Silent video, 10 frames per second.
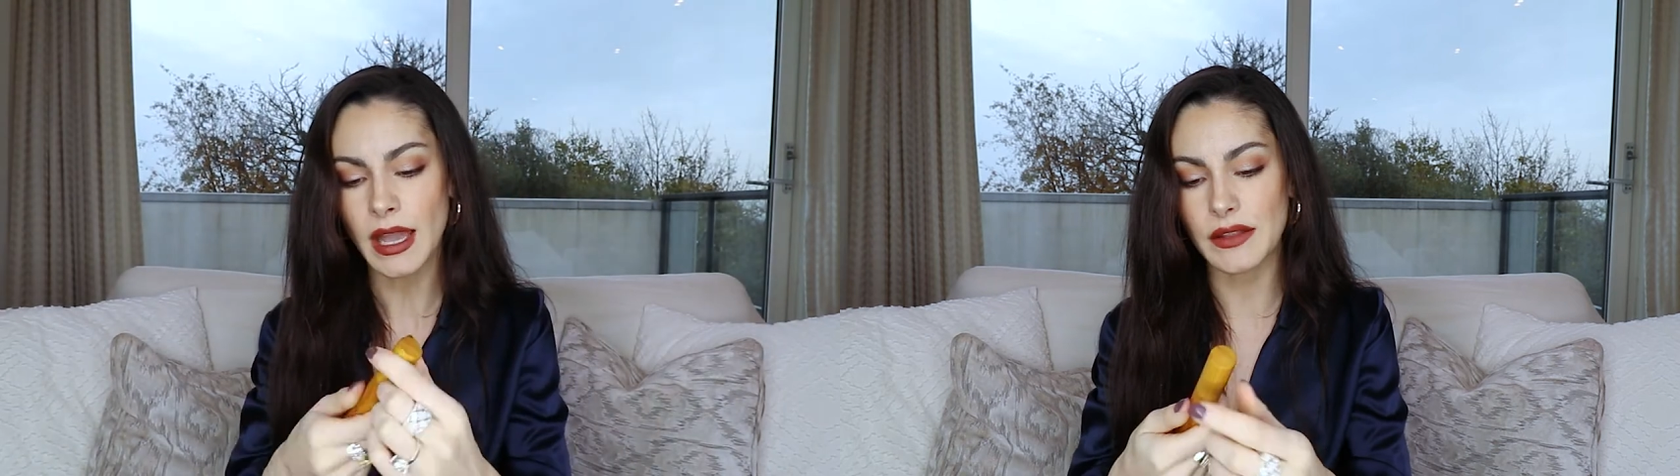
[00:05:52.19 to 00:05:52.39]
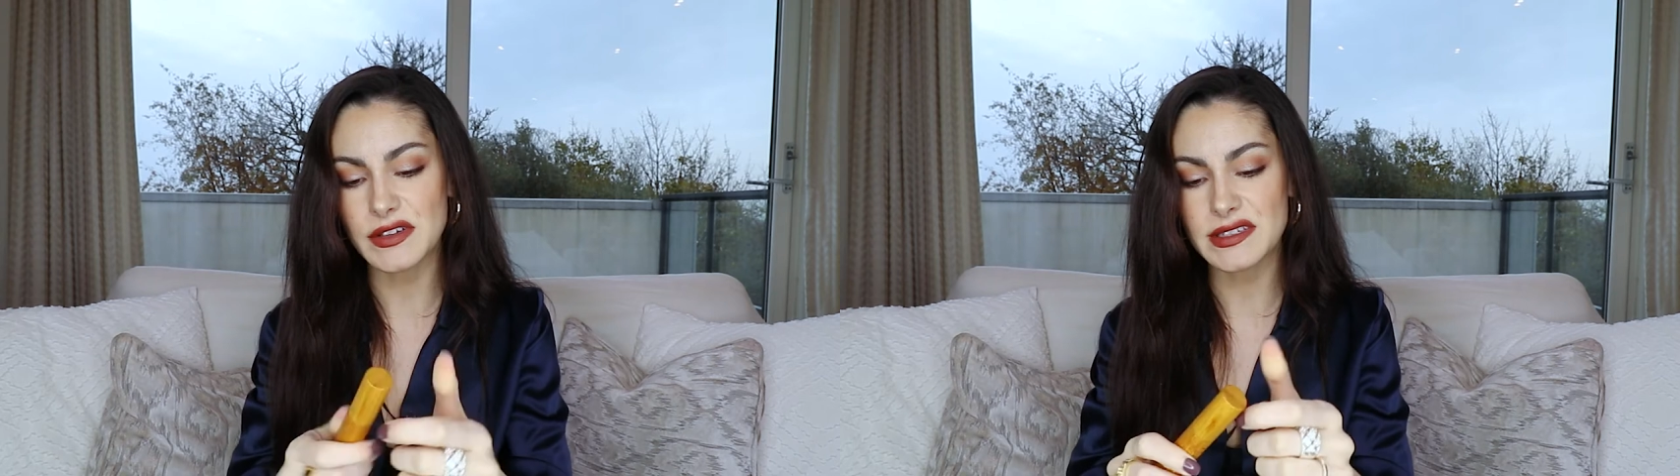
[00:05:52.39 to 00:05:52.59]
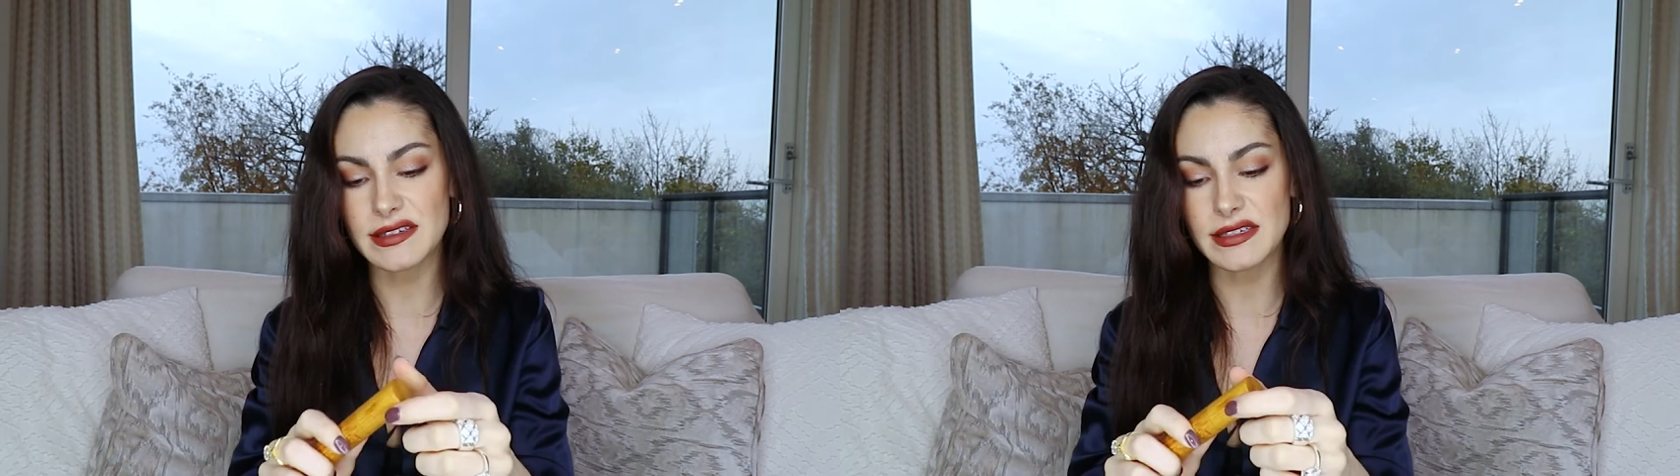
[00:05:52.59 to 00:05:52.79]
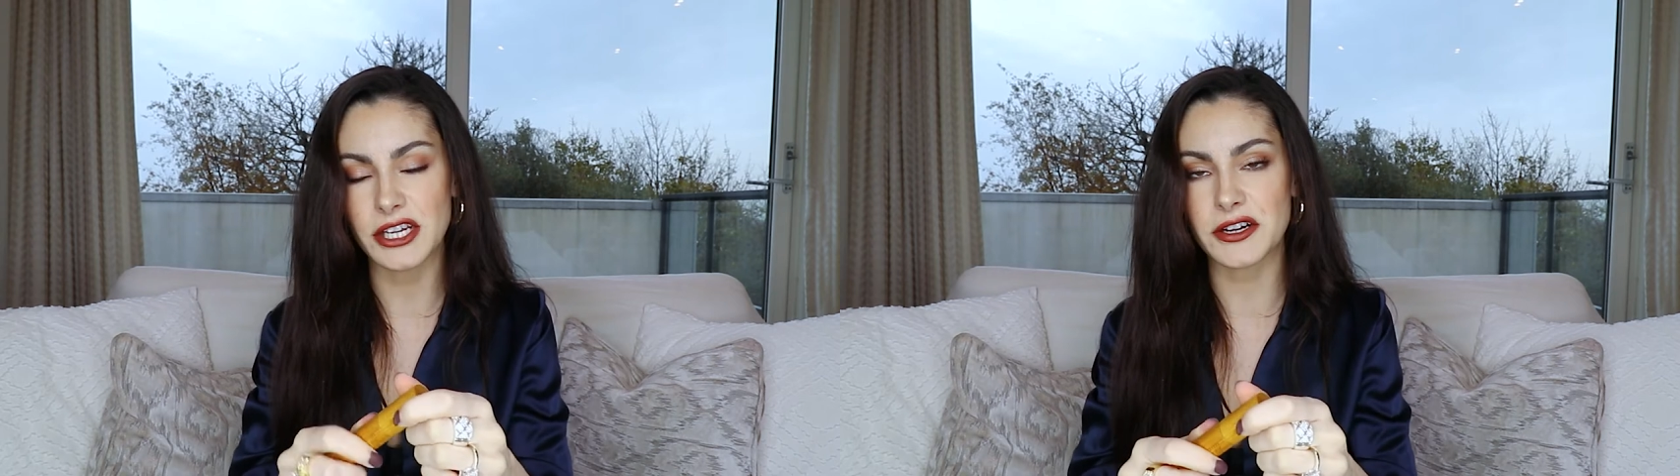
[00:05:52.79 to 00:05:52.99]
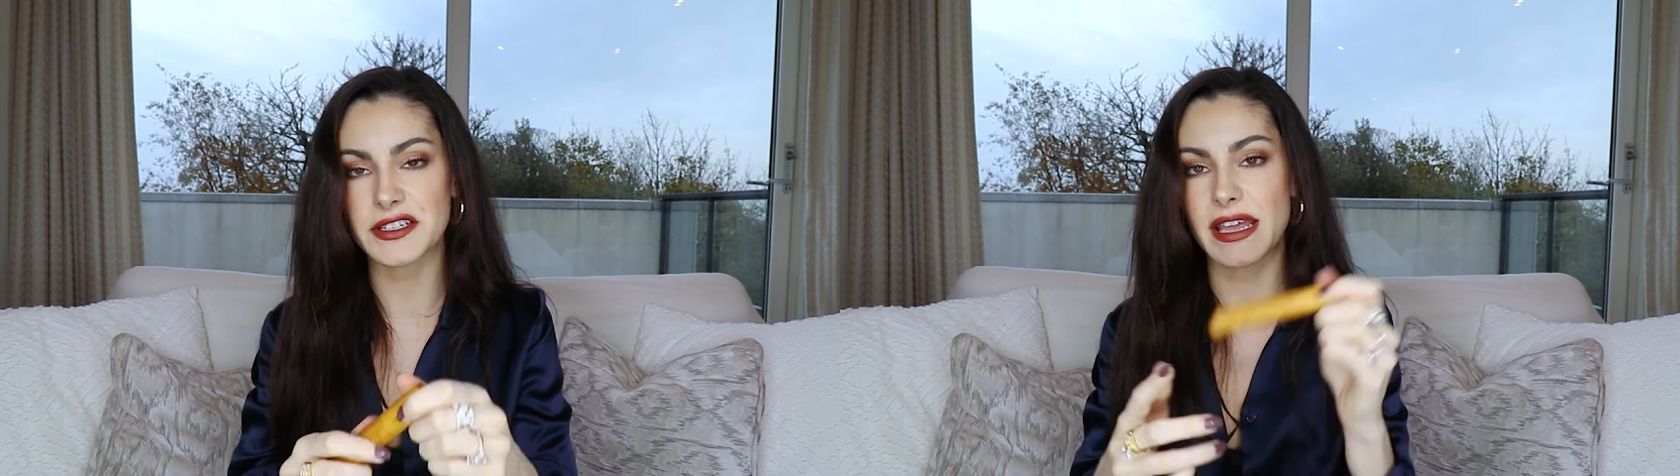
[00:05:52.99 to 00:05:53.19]
And this doesn't
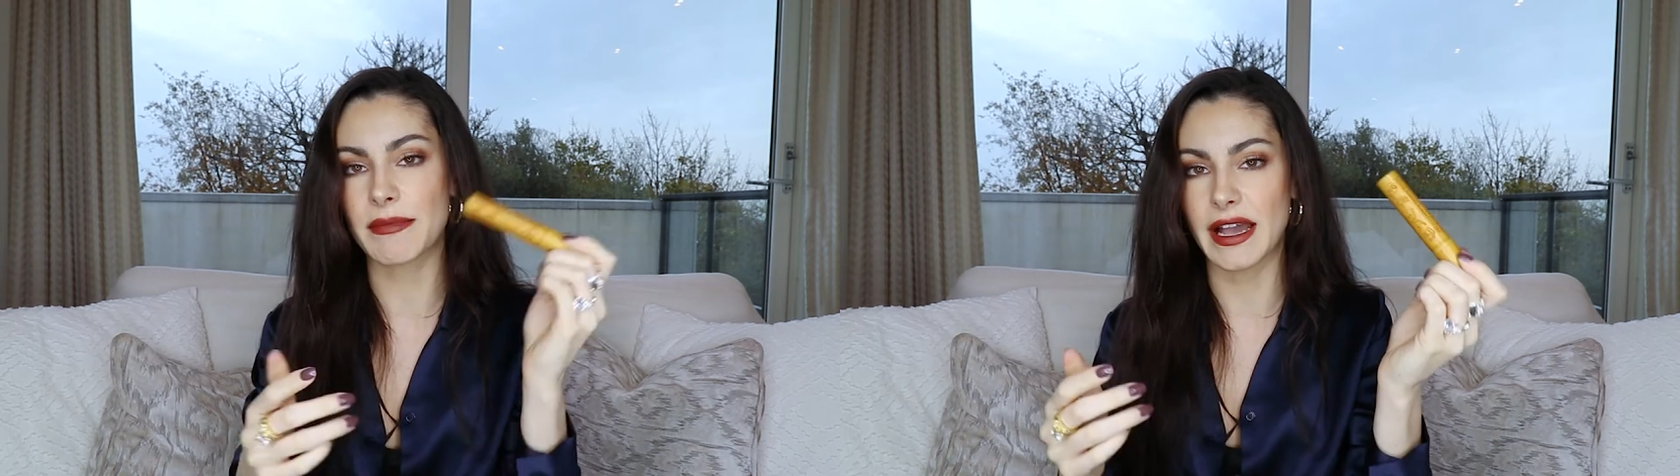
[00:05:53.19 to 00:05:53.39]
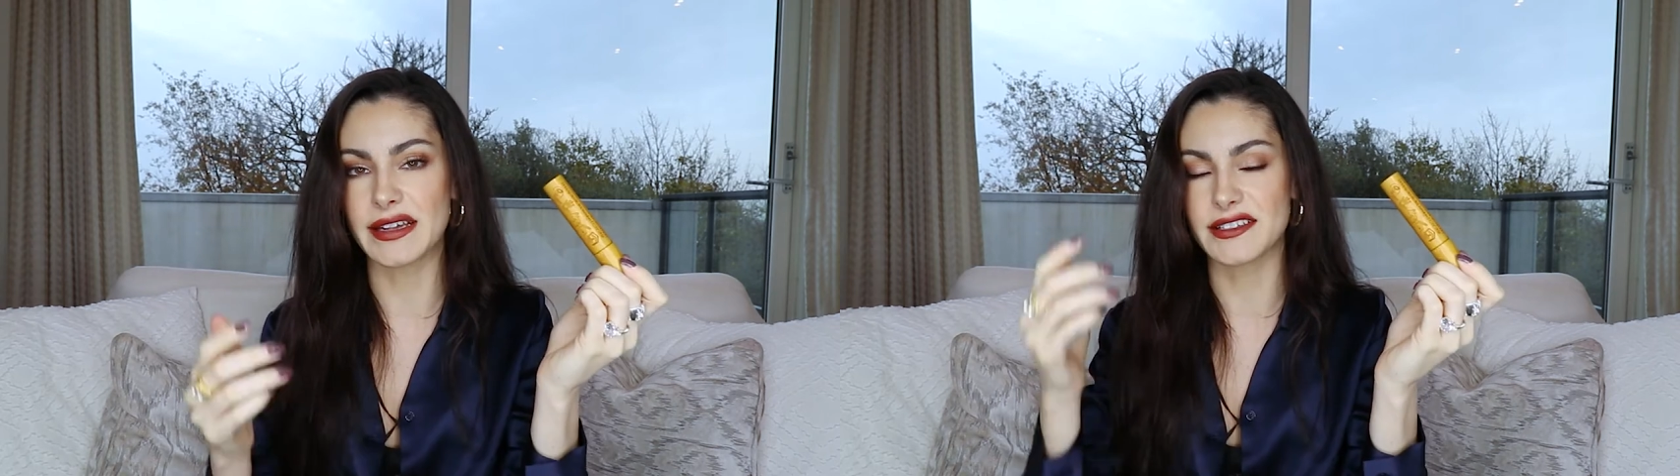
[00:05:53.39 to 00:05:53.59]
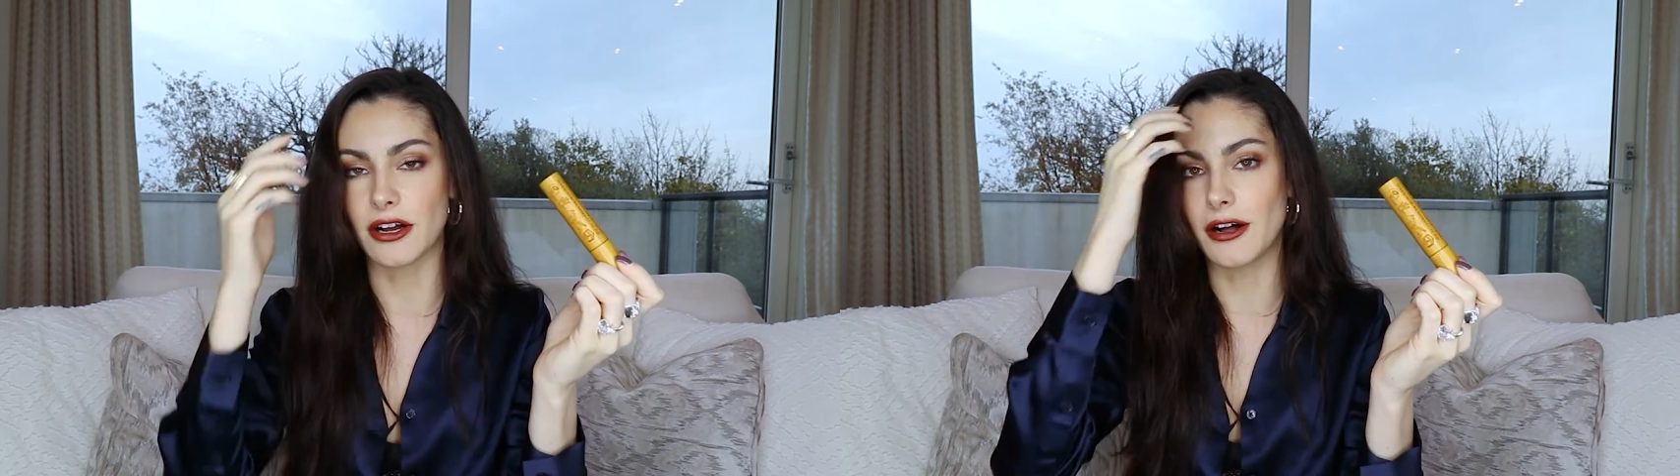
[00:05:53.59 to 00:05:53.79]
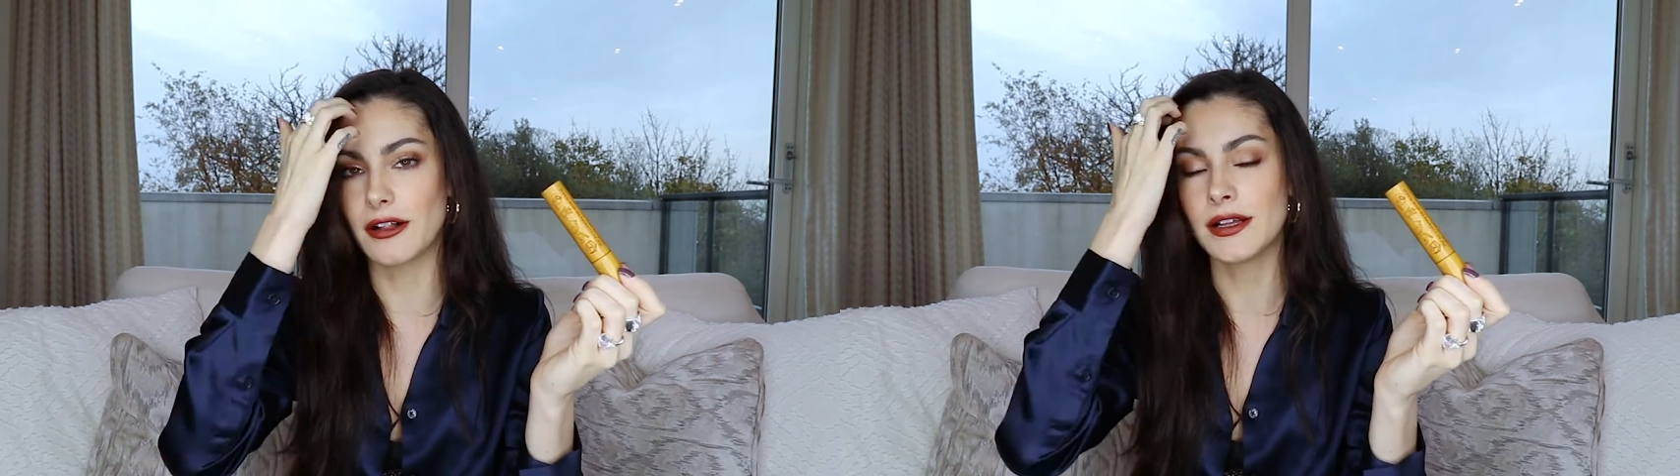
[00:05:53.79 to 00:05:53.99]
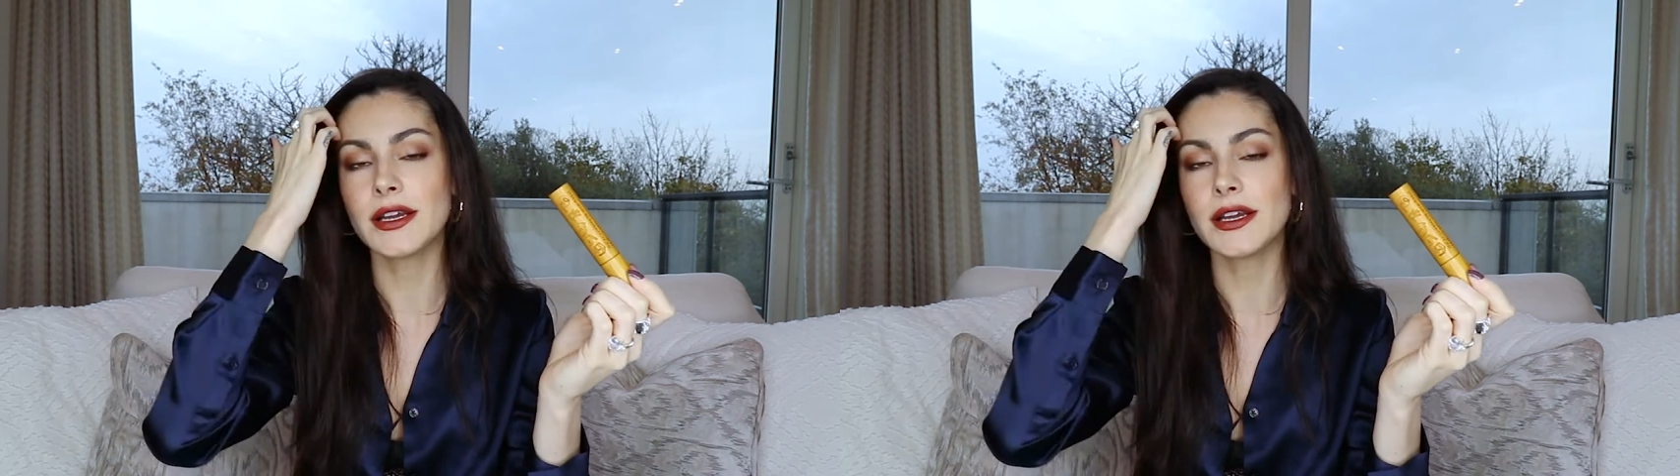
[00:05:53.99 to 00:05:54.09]
irritate my eyes at all.